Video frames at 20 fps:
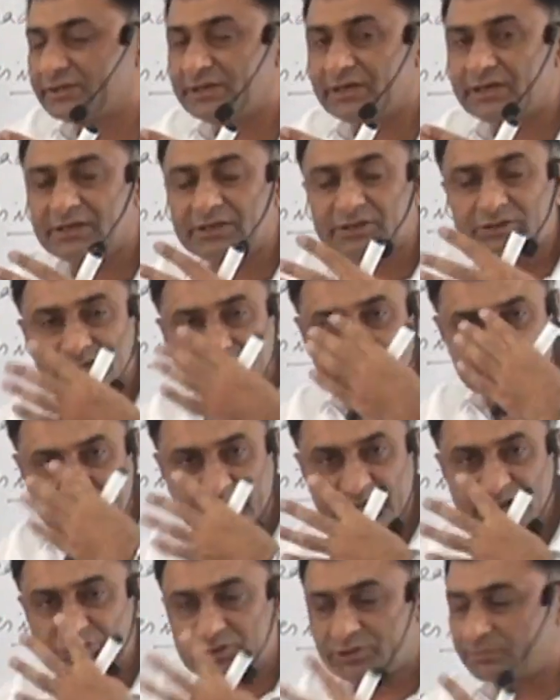the
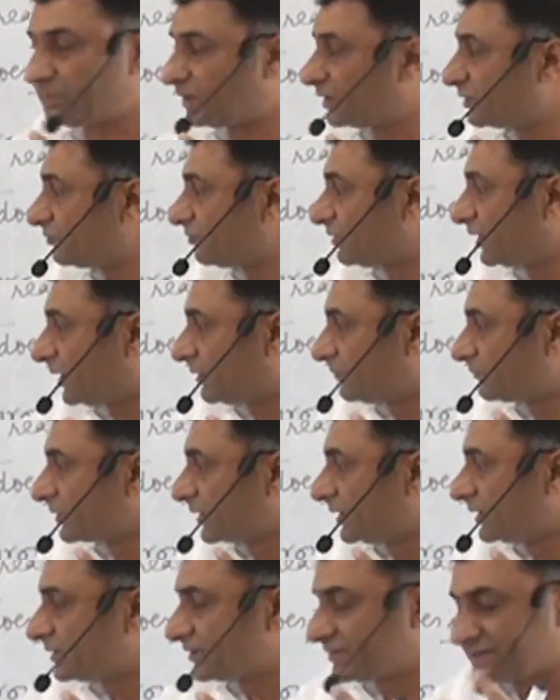stress is upon form,
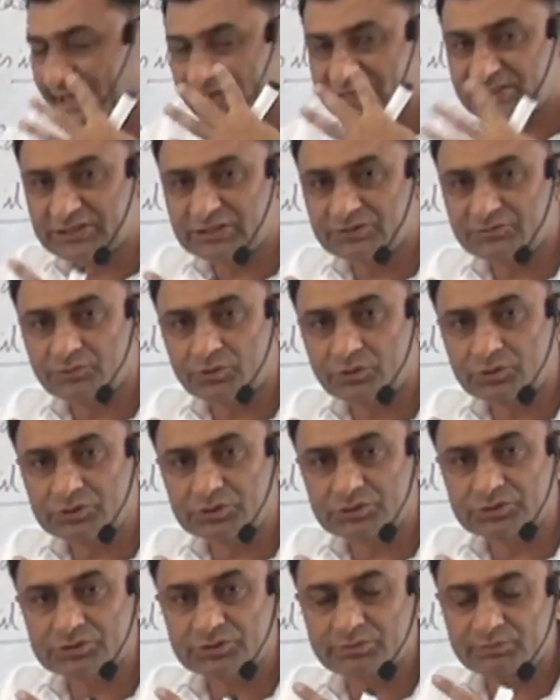text is
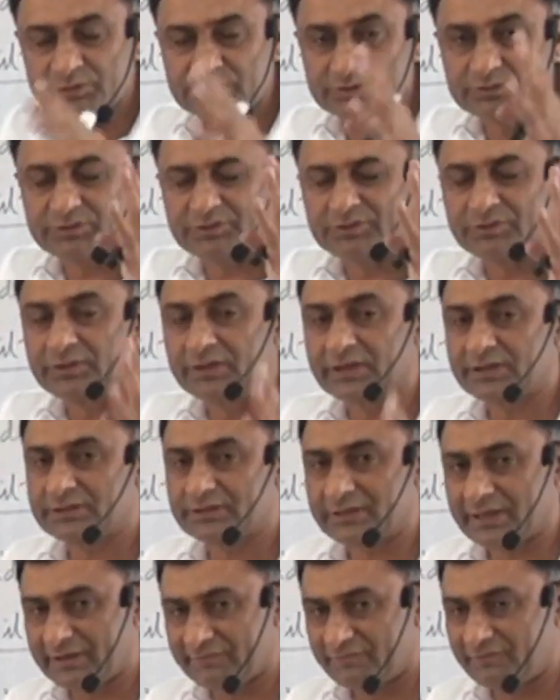focused, means
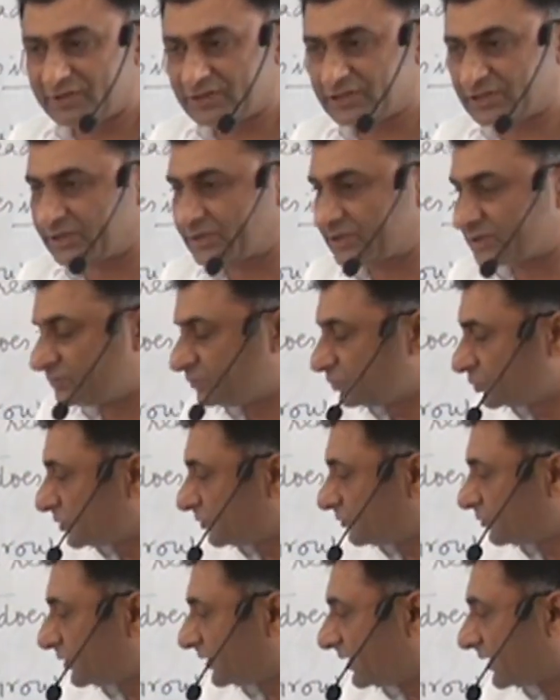that everything is
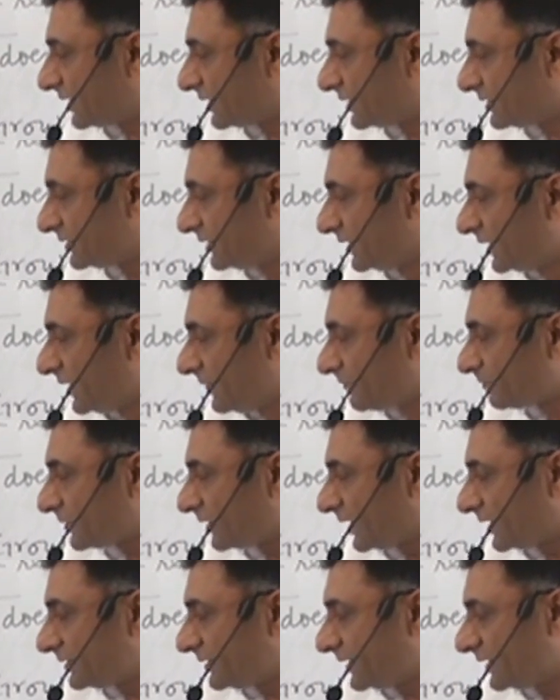beautifully arranged,
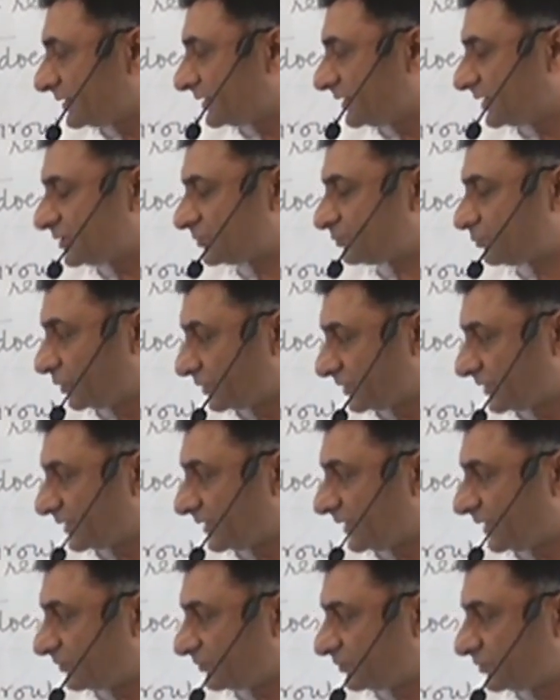and then there is poetic
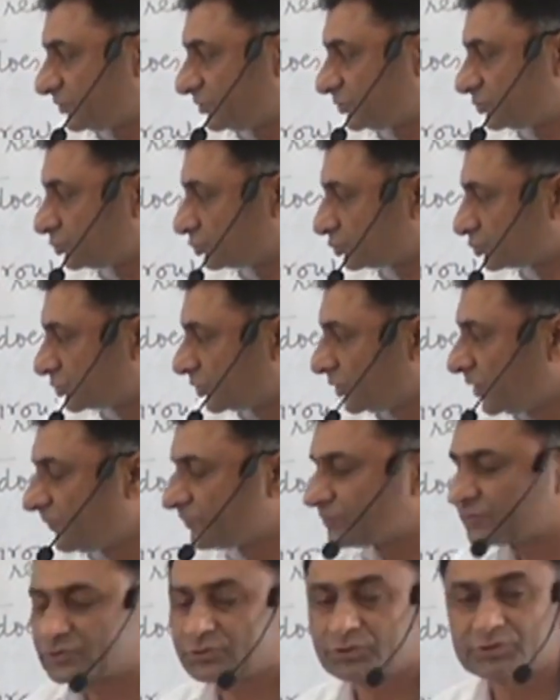language is used.
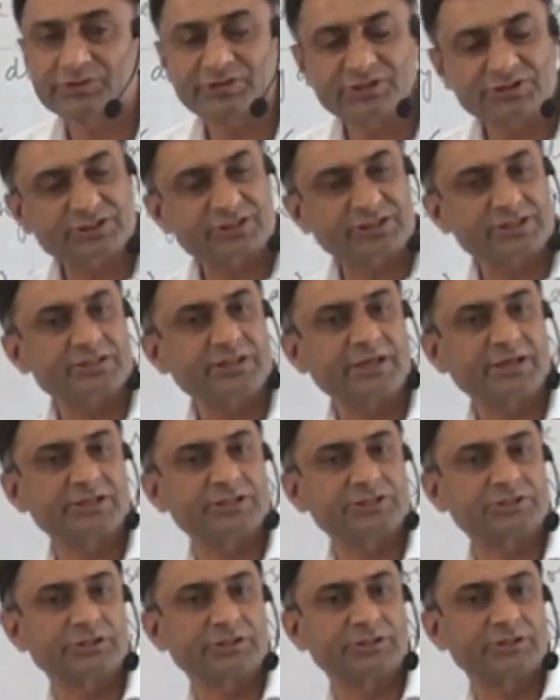So this is the
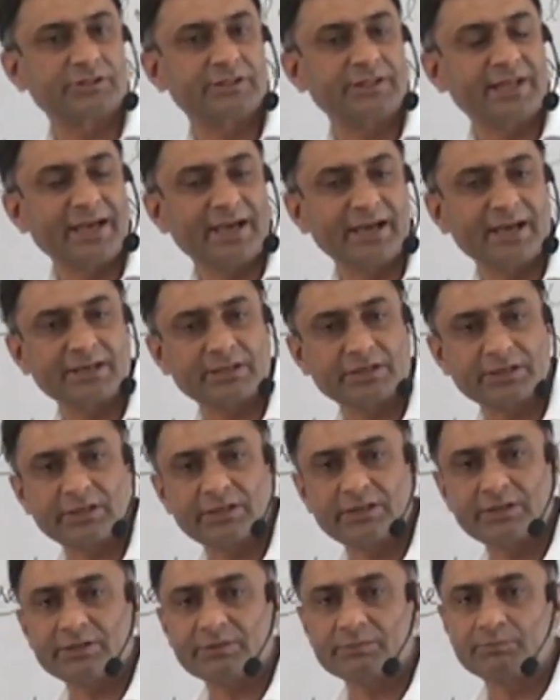reason that
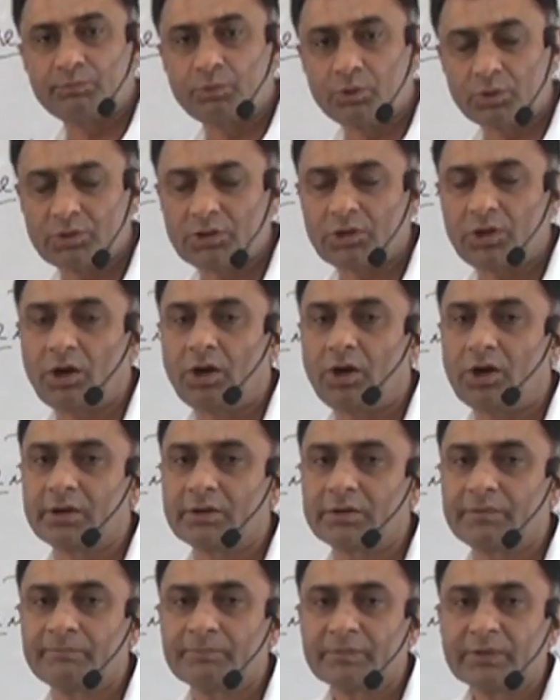a book
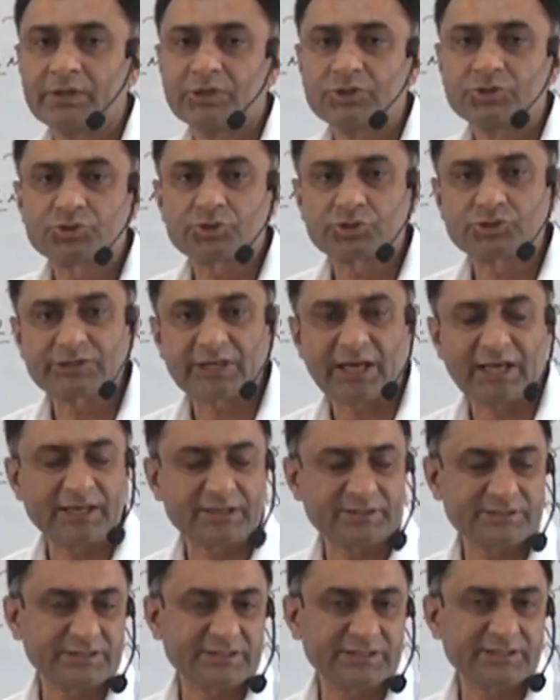on
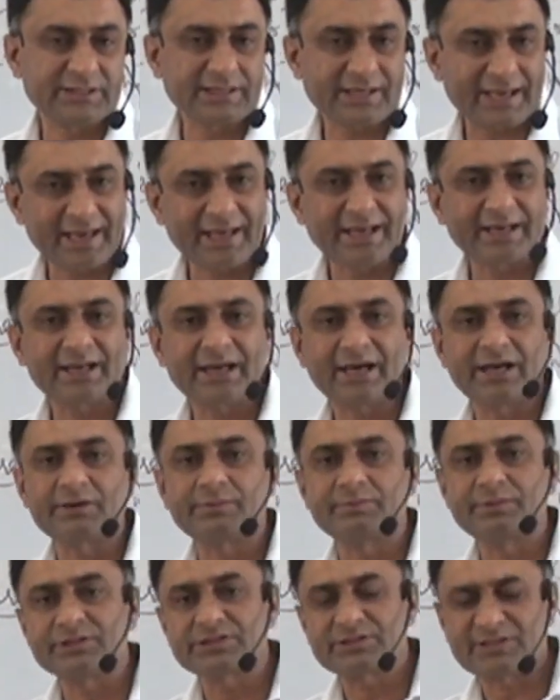sociology
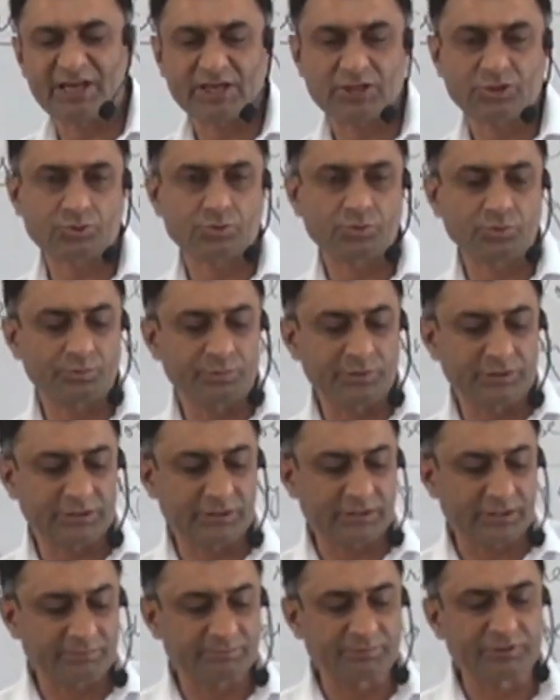cannot be said to
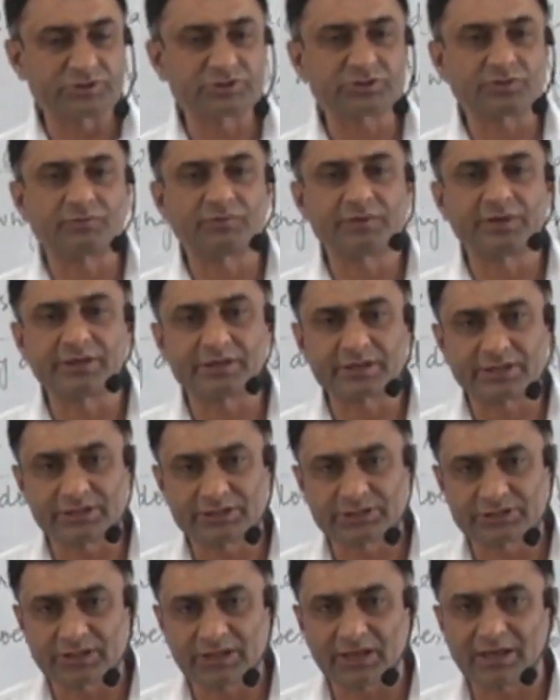be a piece of
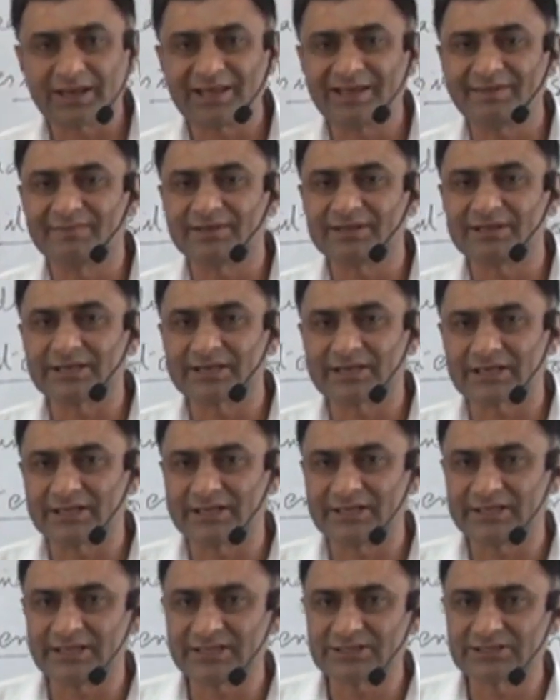literature or having
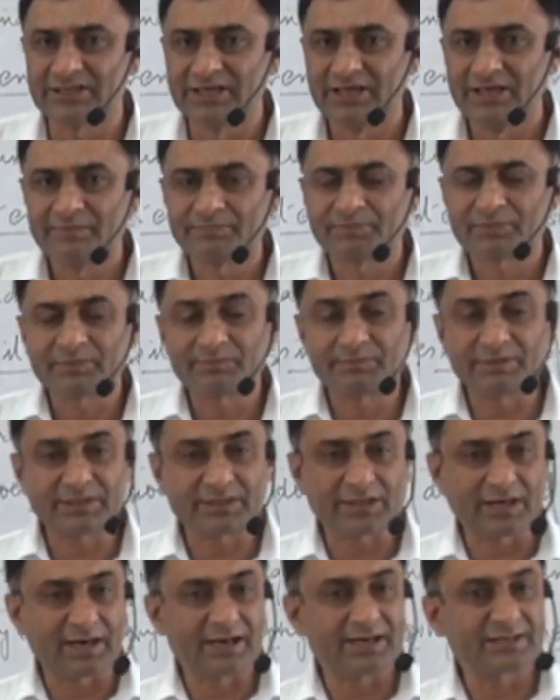literariness,
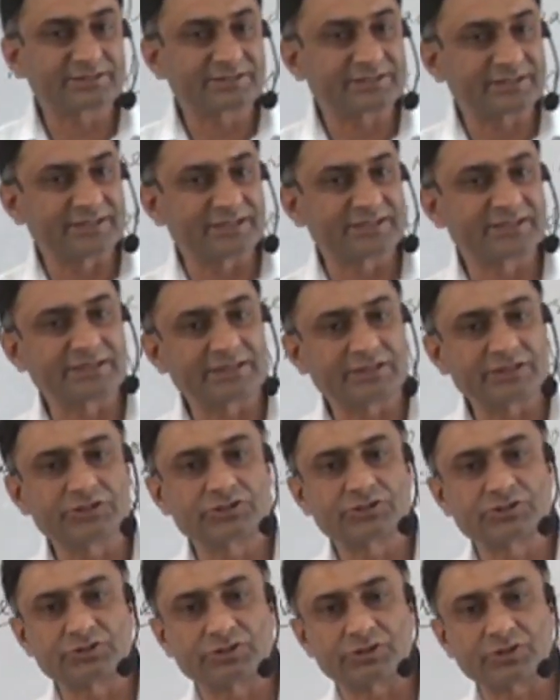because it
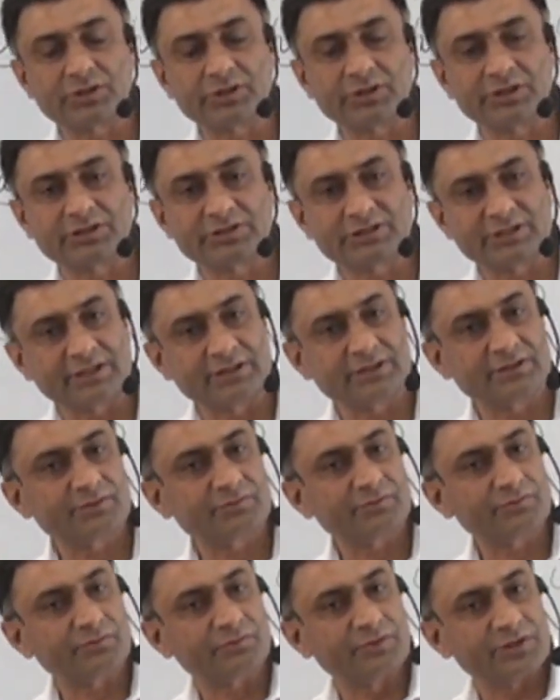is a thing
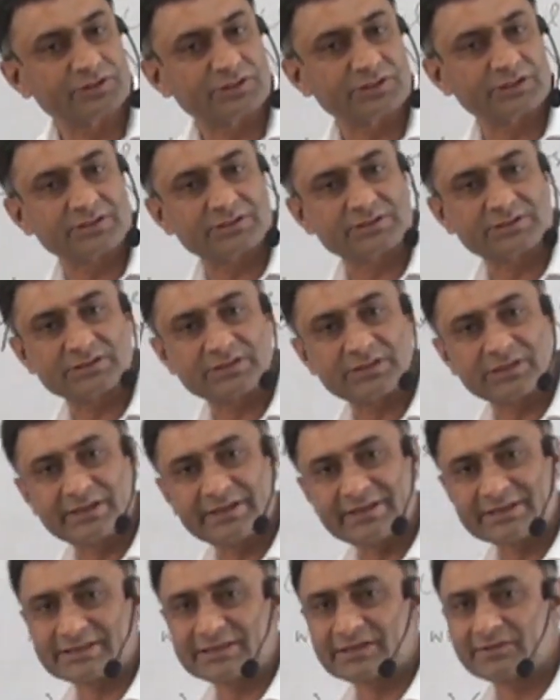which is
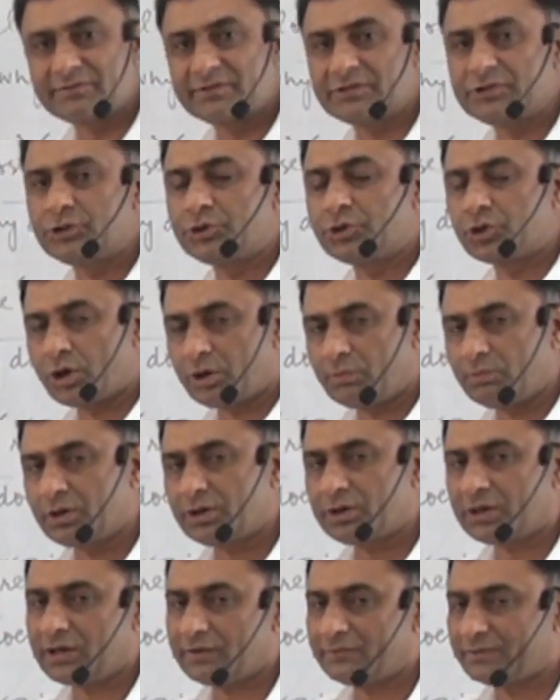related with the drama,
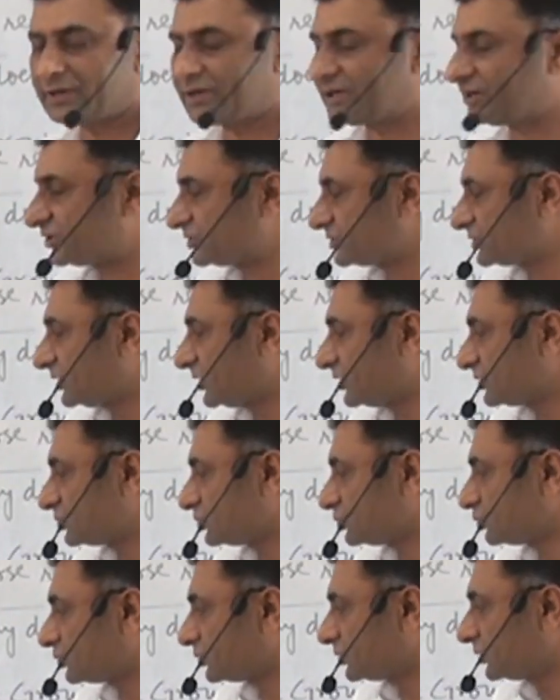novel or short
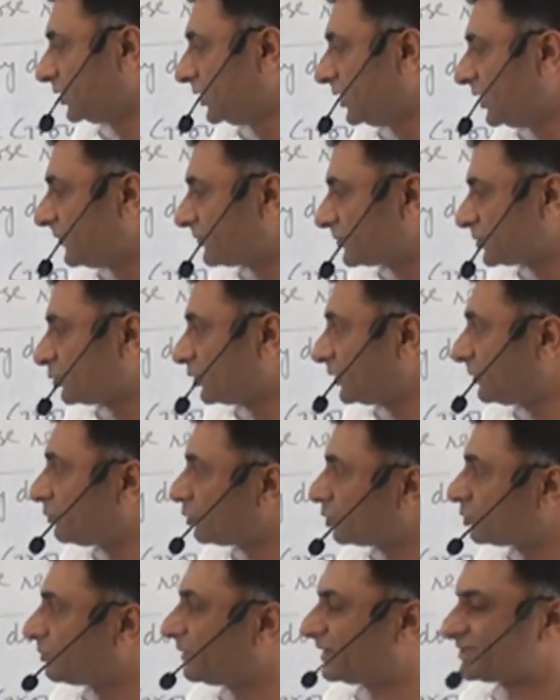story. So a
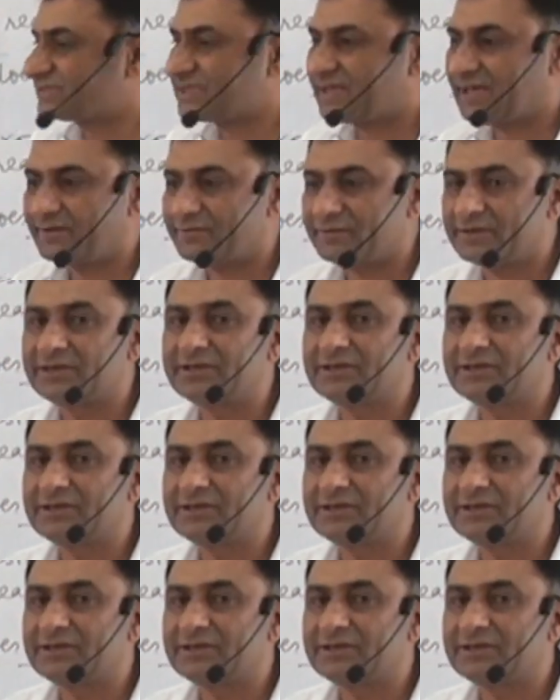book must have a